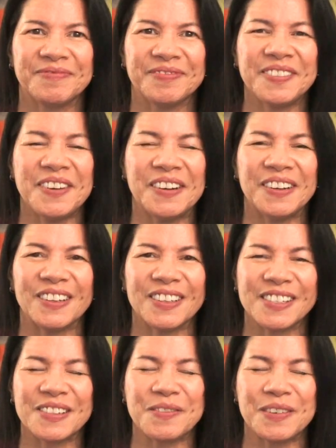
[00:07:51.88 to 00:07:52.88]
Oh,
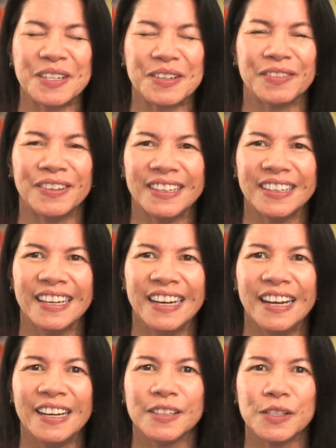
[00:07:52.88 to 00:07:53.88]
so wonderful.
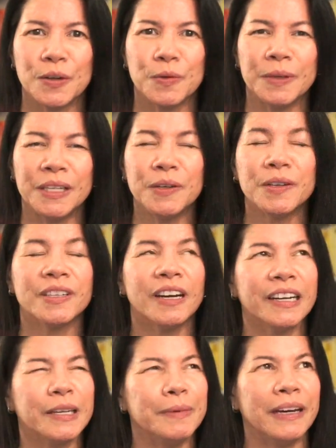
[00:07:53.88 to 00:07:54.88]
So when you were
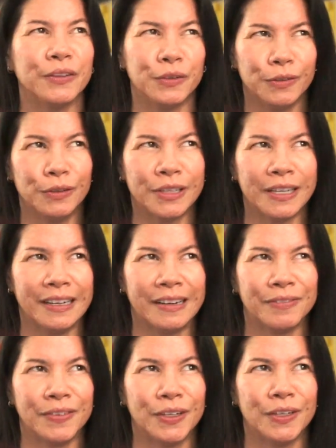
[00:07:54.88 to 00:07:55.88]
talking about you looking at
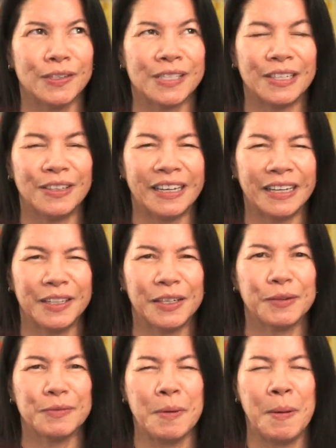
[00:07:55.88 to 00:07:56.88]
photos and you kind of
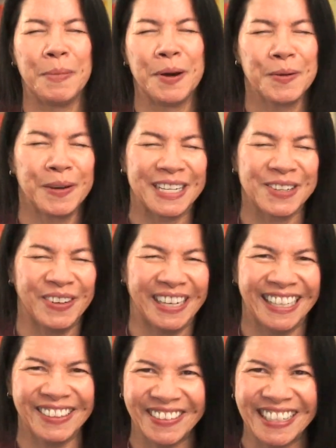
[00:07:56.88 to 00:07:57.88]
don't remember which one
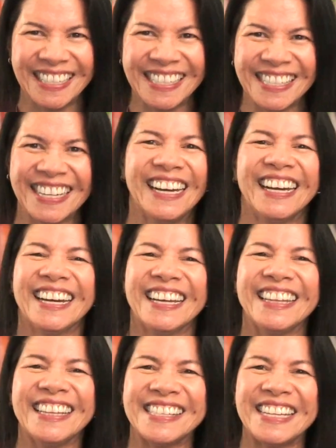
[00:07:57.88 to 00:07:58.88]
it was,
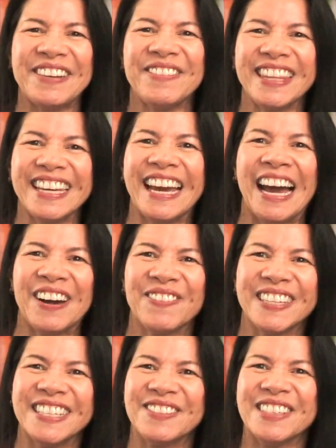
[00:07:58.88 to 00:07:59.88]
the same thing
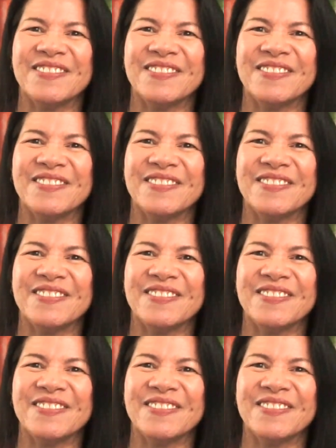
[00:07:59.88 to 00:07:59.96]
happened with